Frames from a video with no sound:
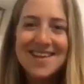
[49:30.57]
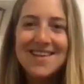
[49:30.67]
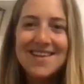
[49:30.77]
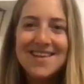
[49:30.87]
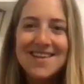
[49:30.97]

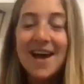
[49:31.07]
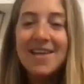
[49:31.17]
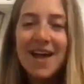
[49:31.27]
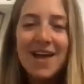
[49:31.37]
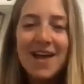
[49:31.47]
yeah, yeah
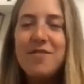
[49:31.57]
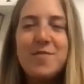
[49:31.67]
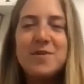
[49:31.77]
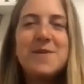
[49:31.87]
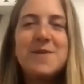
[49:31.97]
I, I, love your
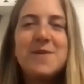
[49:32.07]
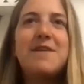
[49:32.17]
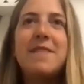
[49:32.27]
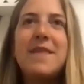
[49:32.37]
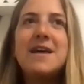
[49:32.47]
perspective
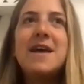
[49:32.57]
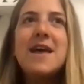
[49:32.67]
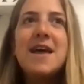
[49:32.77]
on that